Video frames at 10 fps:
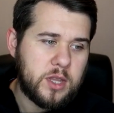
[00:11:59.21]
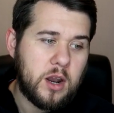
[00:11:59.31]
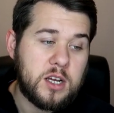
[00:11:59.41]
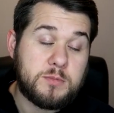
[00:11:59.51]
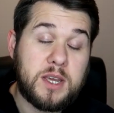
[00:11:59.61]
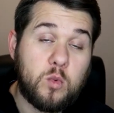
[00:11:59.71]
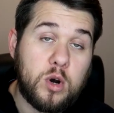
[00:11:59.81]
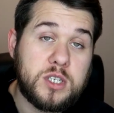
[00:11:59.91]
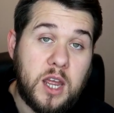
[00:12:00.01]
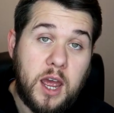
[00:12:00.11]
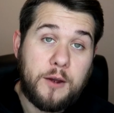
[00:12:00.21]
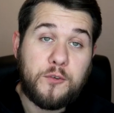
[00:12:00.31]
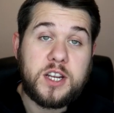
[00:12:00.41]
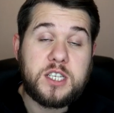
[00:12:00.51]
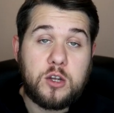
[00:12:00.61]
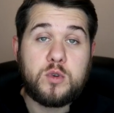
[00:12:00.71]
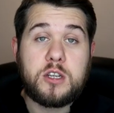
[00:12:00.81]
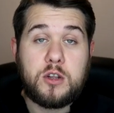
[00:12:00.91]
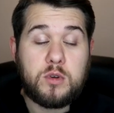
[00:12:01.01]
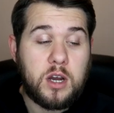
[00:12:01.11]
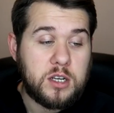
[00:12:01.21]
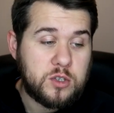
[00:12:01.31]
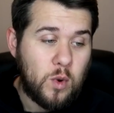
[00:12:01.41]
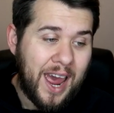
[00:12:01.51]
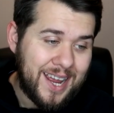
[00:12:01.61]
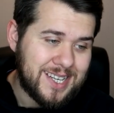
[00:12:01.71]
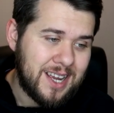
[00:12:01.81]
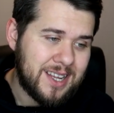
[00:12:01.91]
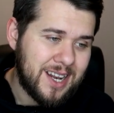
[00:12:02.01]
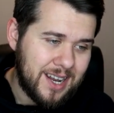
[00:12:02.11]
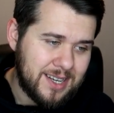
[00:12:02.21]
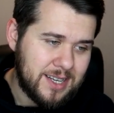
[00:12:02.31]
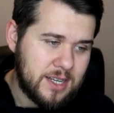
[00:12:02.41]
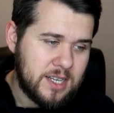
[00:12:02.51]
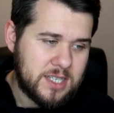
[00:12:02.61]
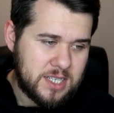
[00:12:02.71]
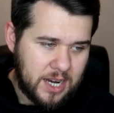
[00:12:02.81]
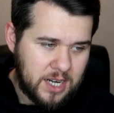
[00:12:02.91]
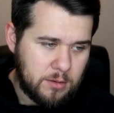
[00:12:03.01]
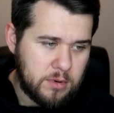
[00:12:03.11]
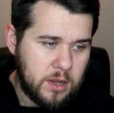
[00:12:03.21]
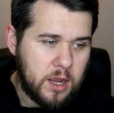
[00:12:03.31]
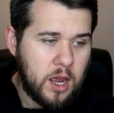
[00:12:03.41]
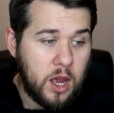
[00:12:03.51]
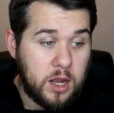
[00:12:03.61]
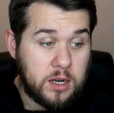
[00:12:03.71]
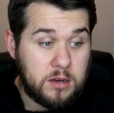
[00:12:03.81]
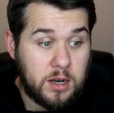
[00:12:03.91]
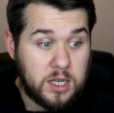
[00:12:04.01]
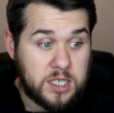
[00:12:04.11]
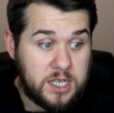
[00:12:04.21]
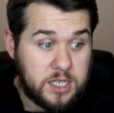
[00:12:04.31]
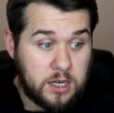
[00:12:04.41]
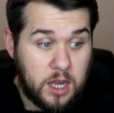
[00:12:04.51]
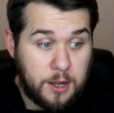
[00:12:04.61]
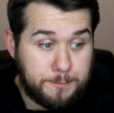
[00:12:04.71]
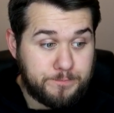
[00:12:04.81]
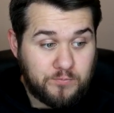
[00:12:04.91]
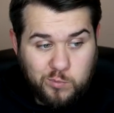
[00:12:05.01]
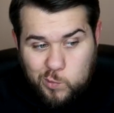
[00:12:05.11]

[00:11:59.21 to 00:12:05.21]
The last meet was a 3-2 to Newcastle at the London Stadium last season.